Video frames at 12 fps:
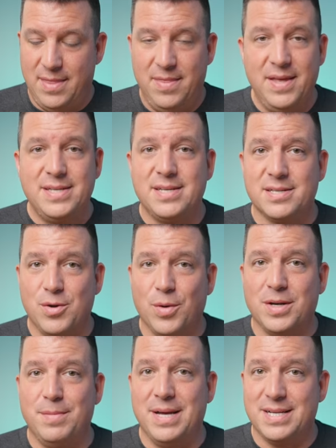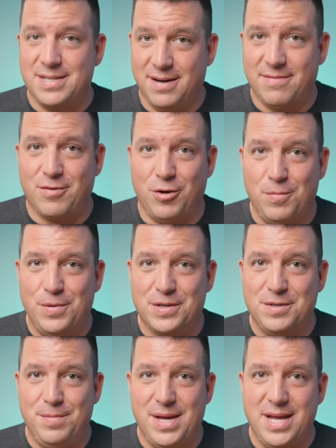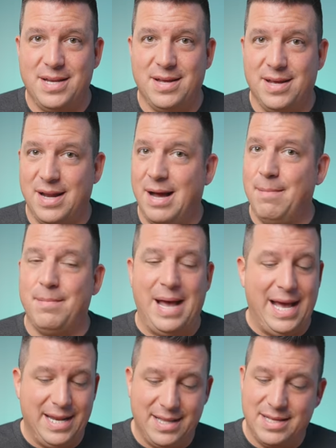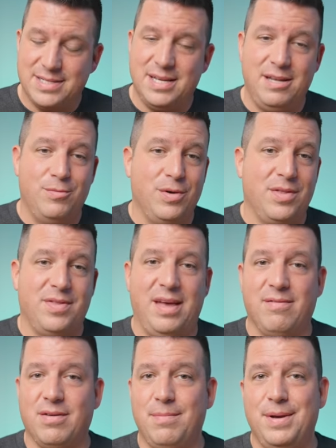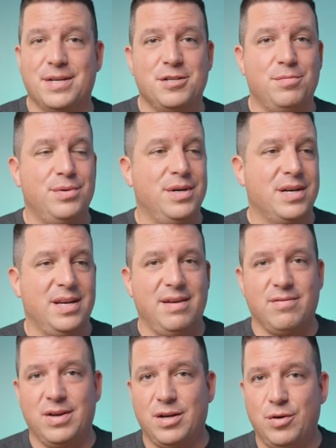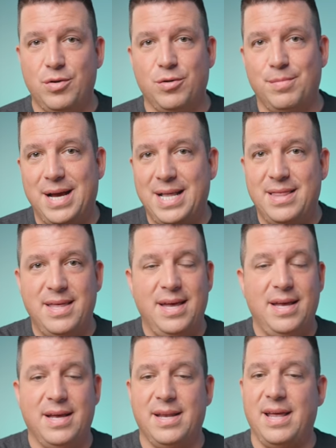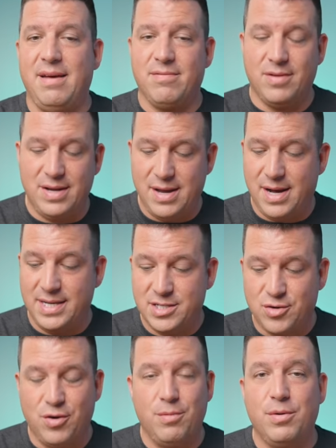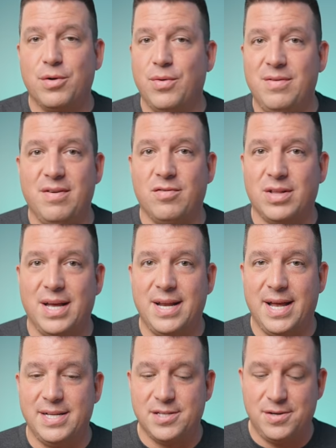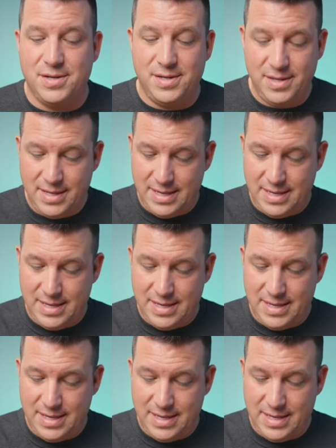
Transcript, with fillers: this is going to be a tough Chromebook to beat. And I'm adding this in with every Pixelbook and every Google made thing and every nice Chromebook we've ever laid hands on.